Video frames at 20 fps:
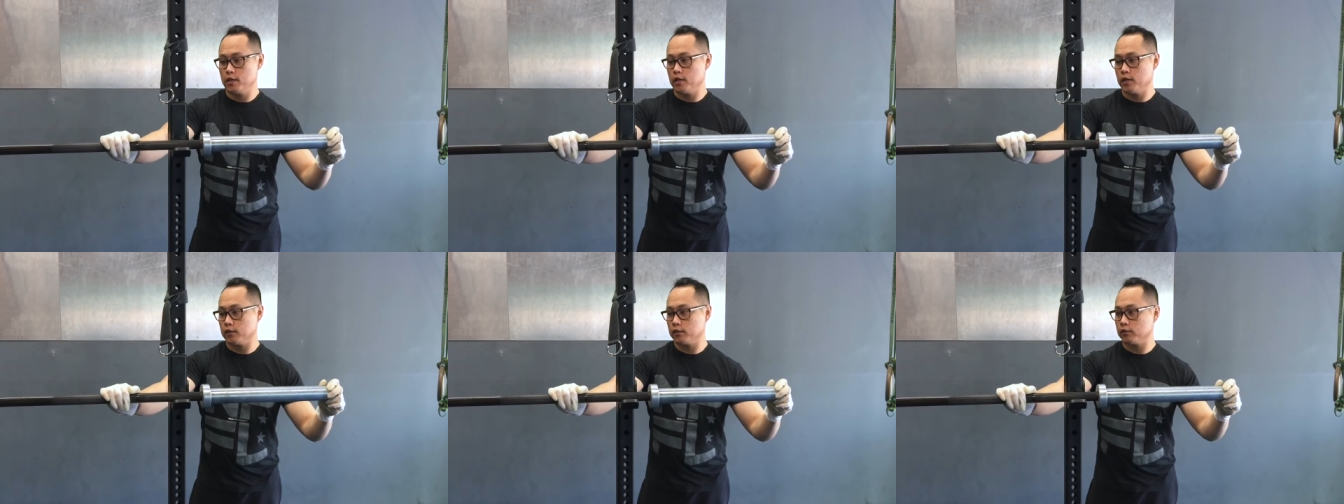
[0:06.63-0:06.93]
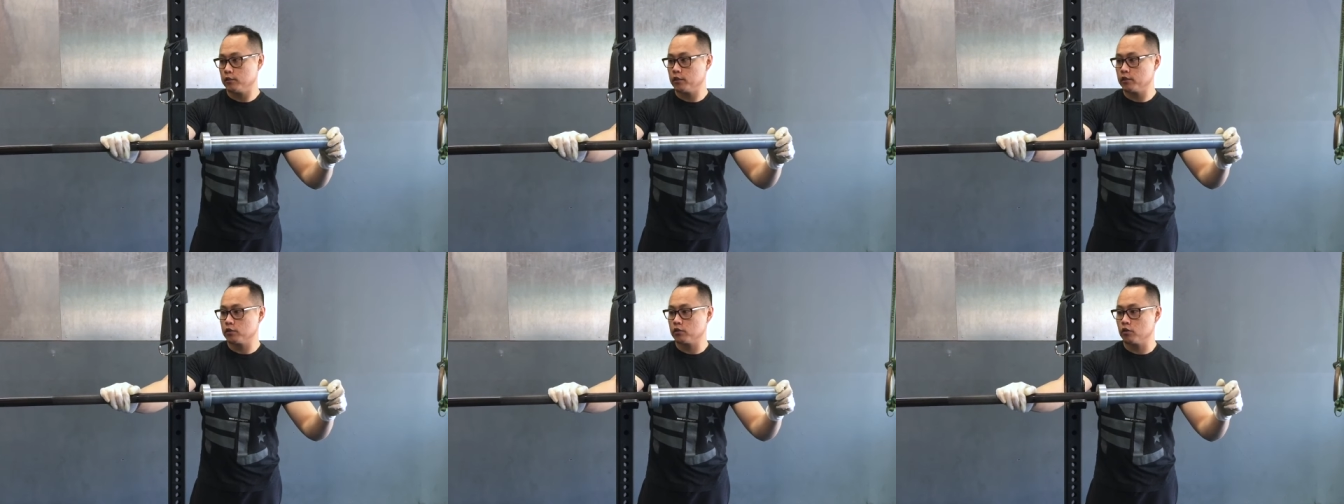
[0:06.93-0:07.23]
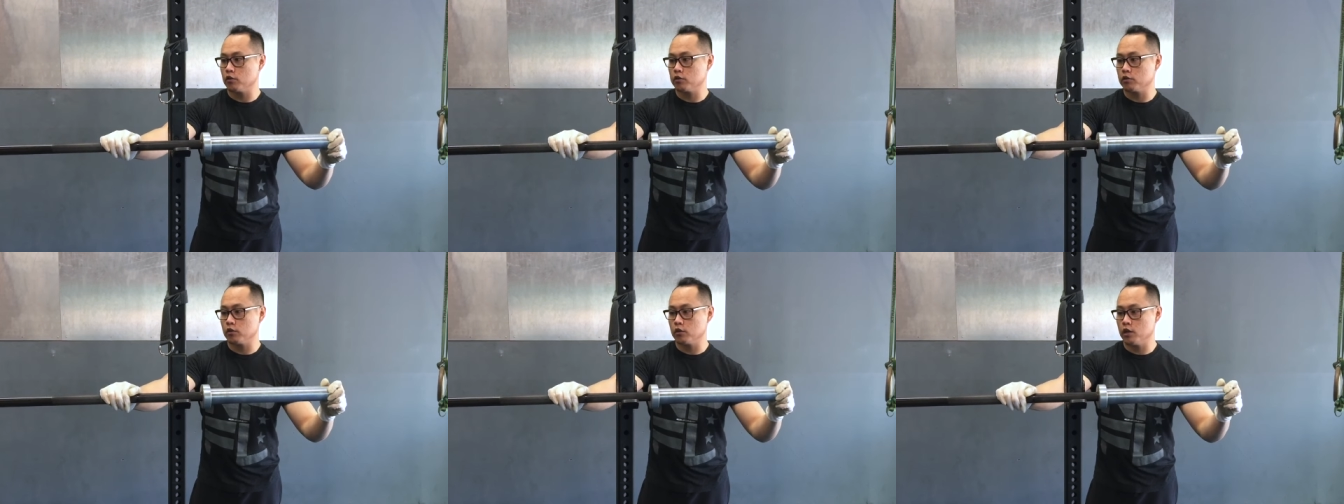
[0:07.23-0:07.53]
Uh, so this
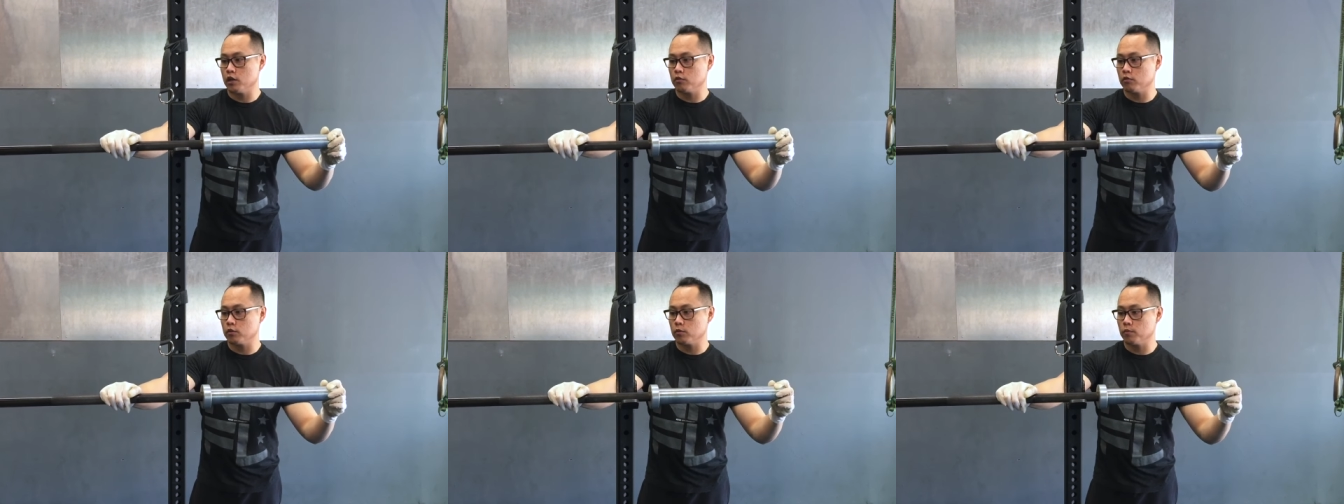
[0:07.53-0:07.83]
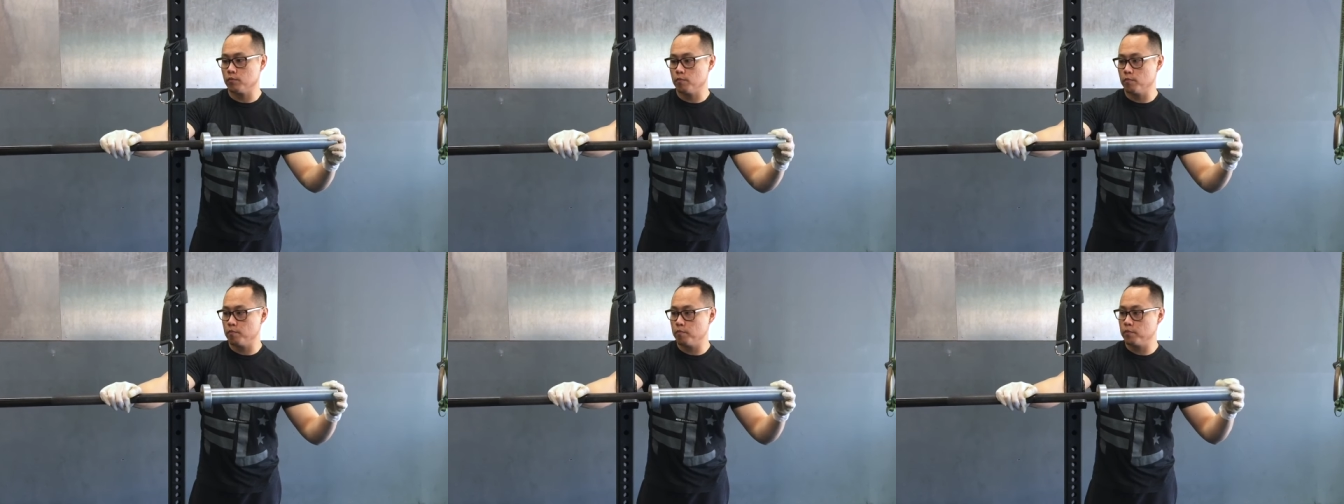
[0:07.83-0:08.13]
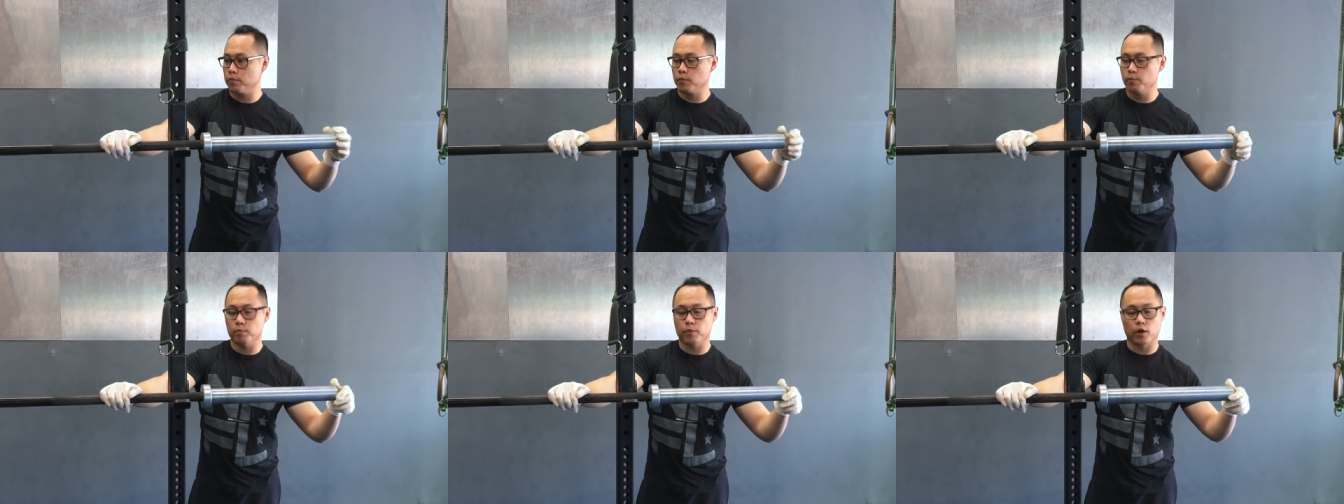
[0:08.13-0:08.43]
goes along
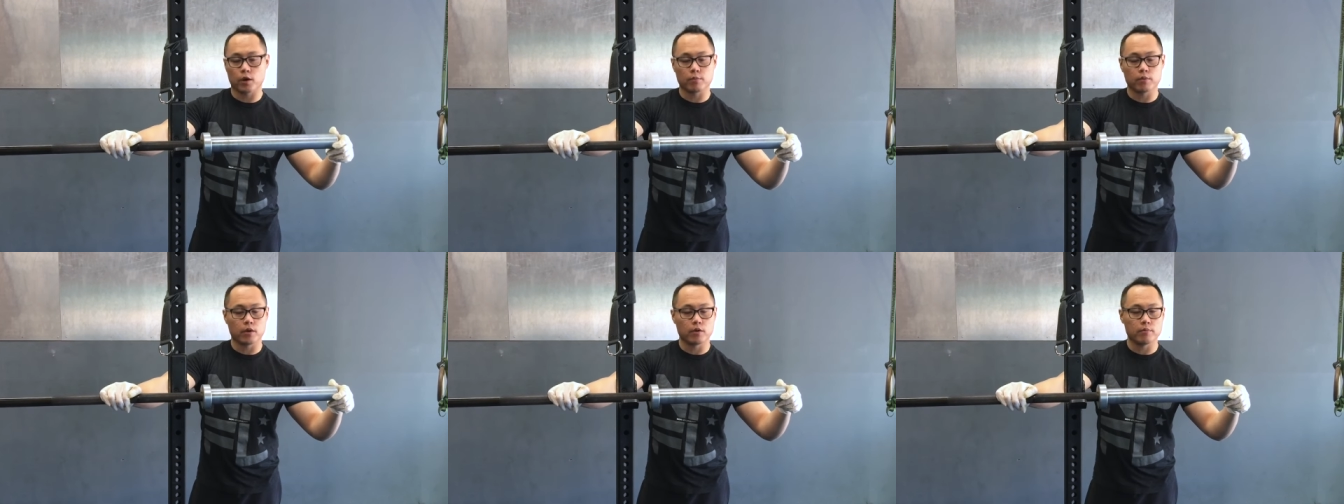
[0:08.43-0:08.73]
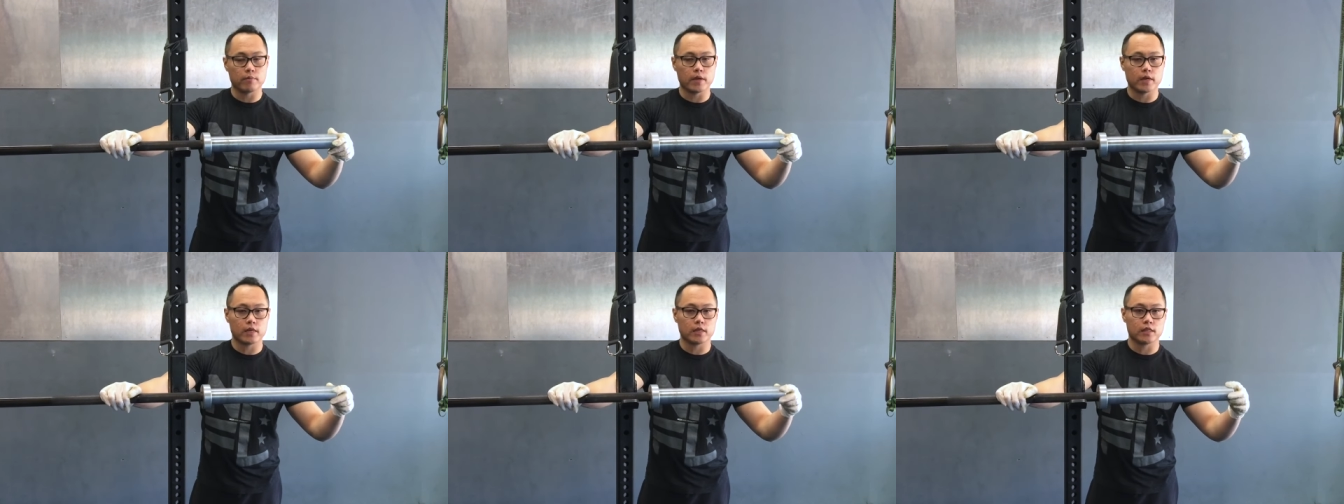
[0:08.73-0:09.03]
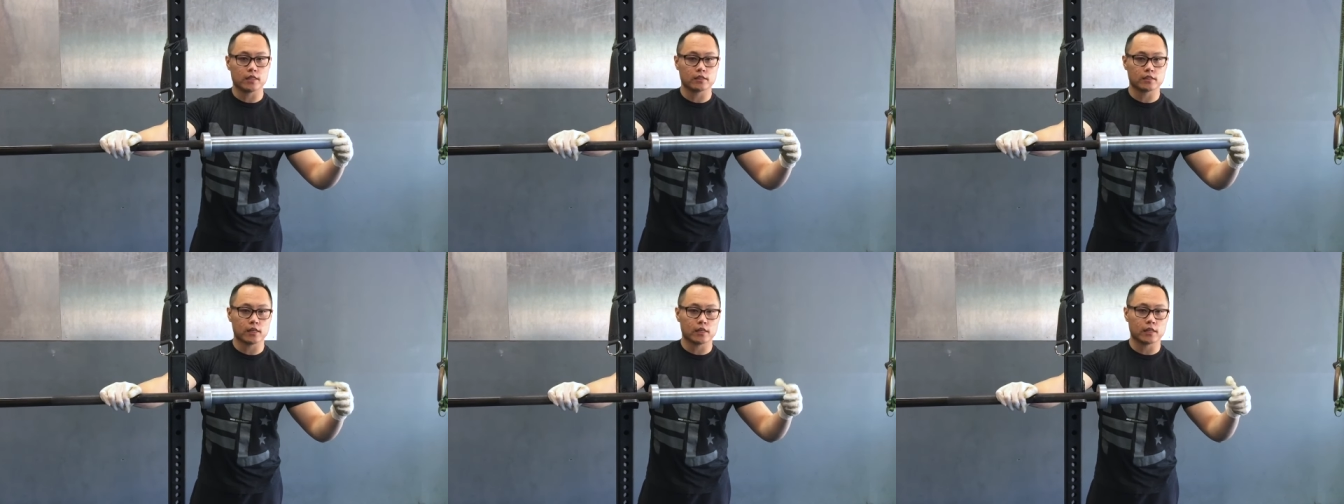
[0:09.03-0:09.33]
with barbell maintenance.